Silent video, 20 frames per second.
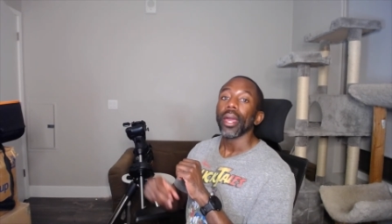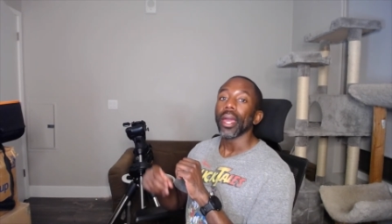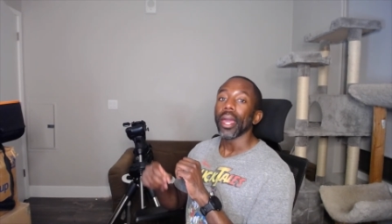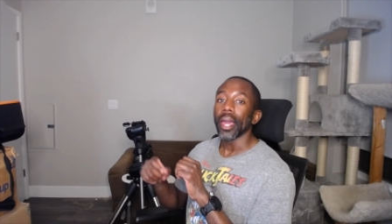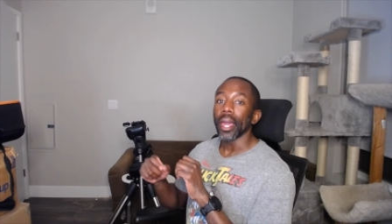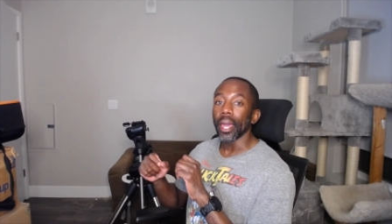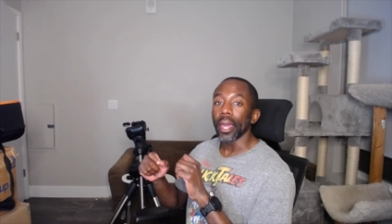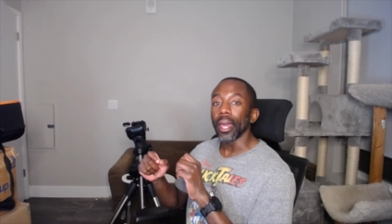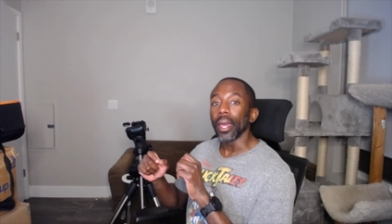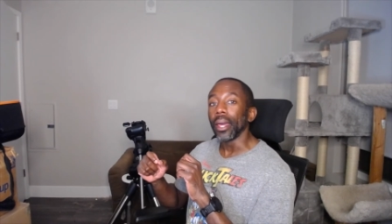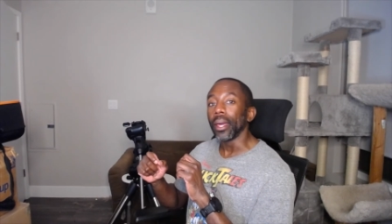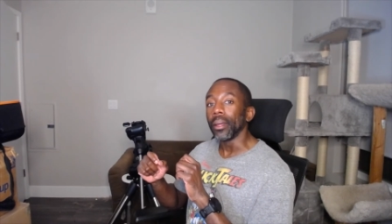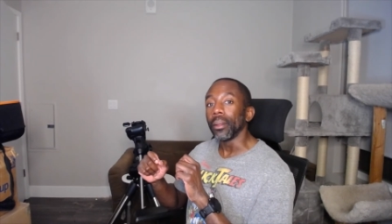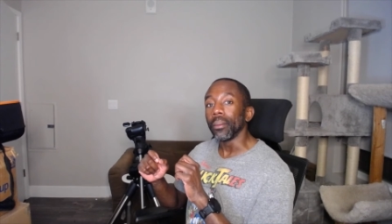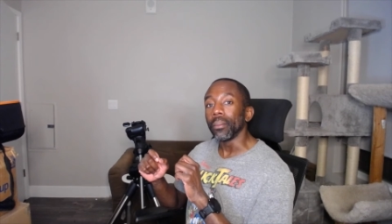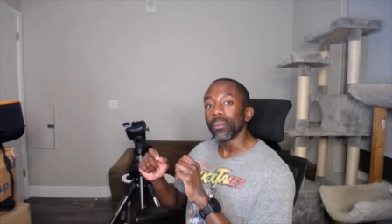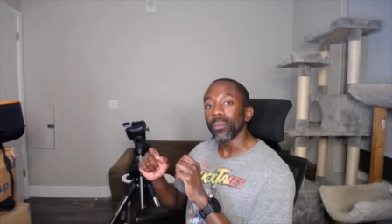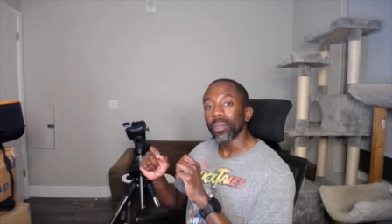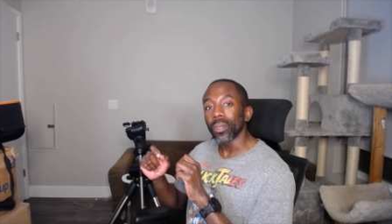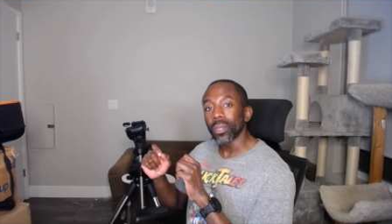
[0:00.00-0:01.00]

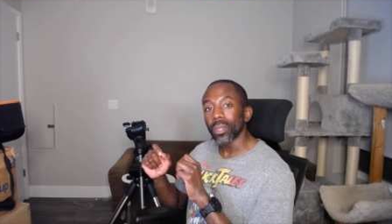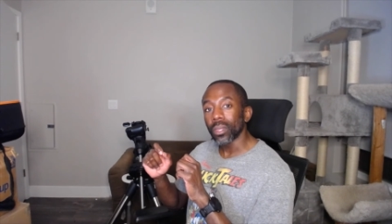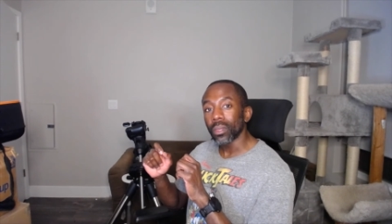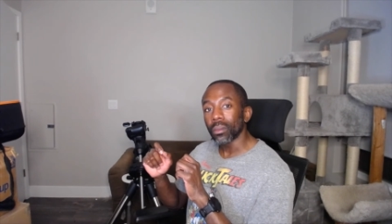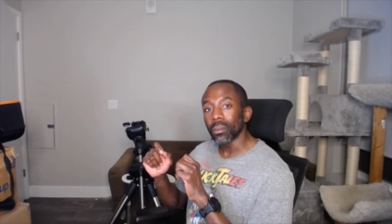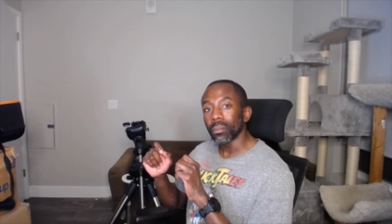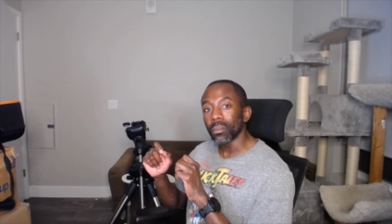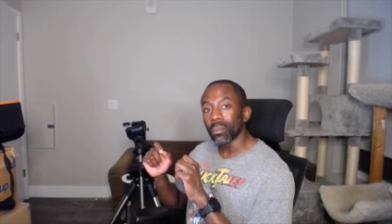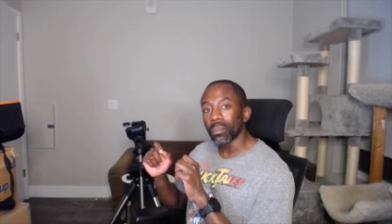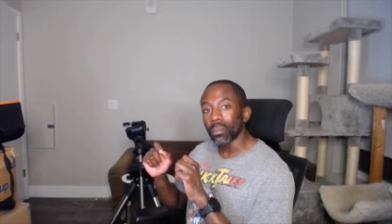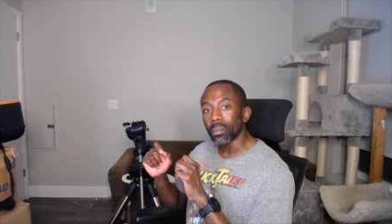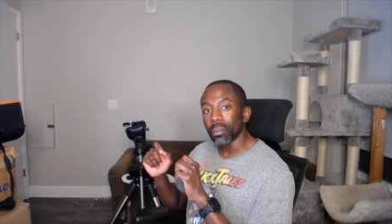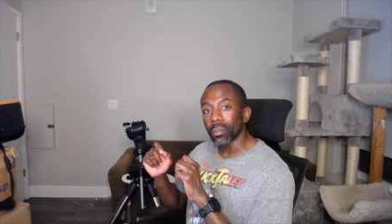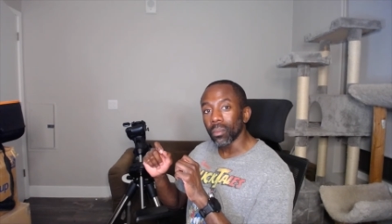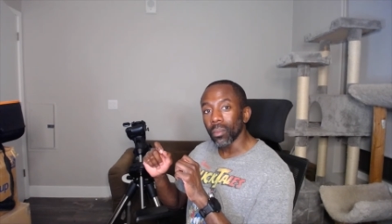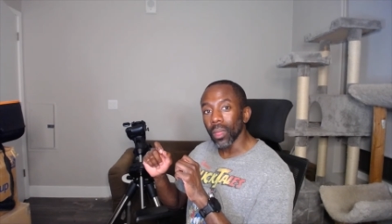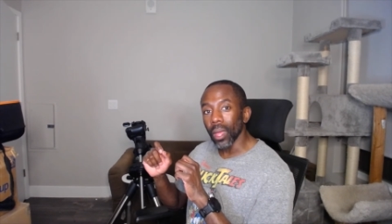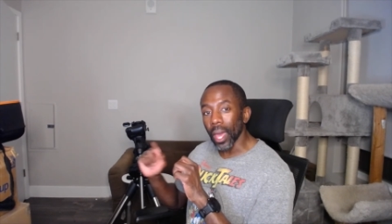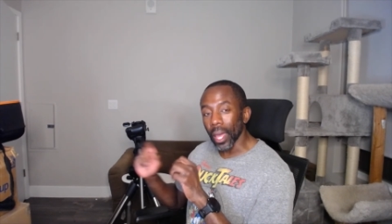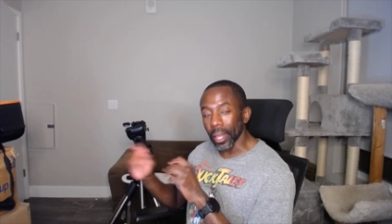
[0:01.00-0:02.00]
And
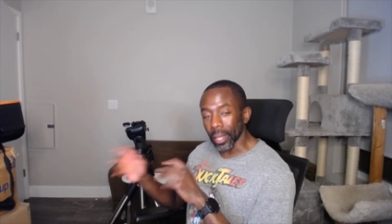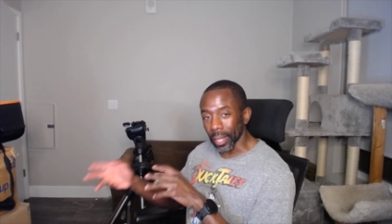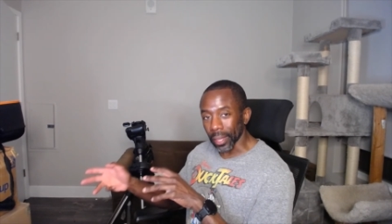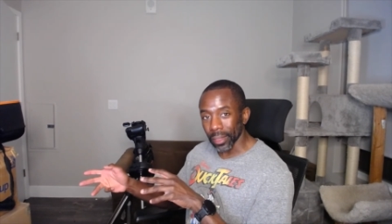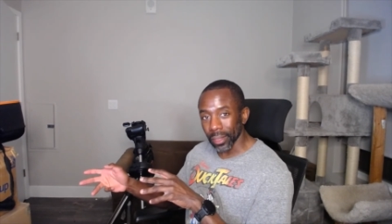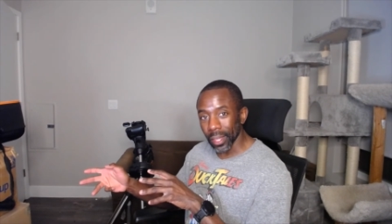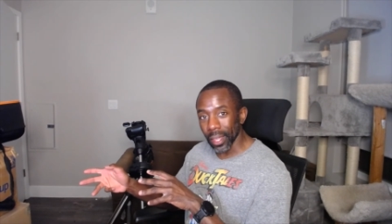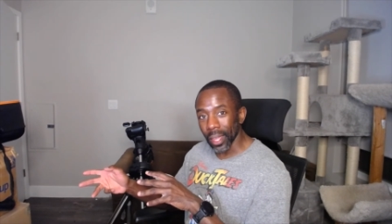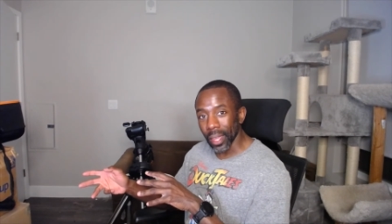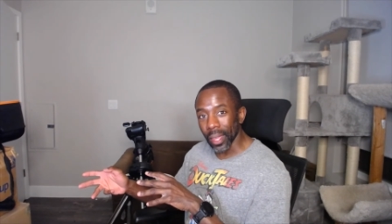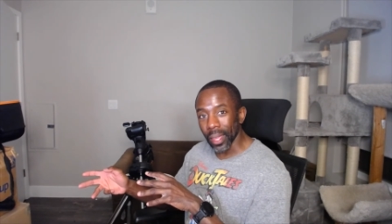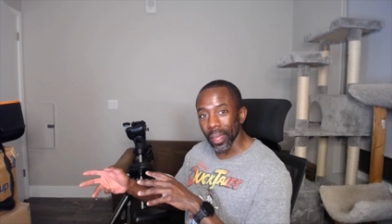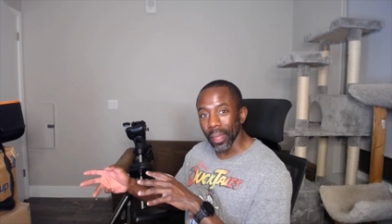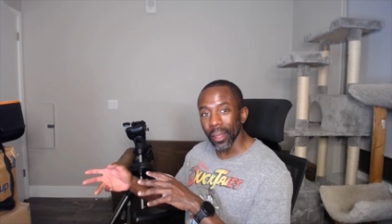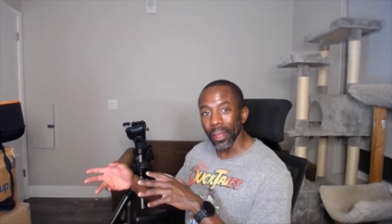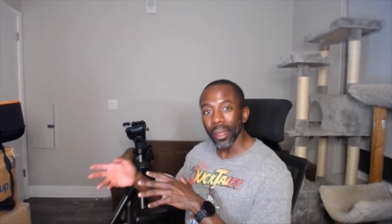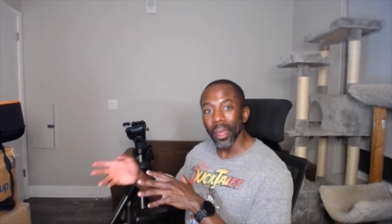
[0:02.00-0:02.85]
as I said,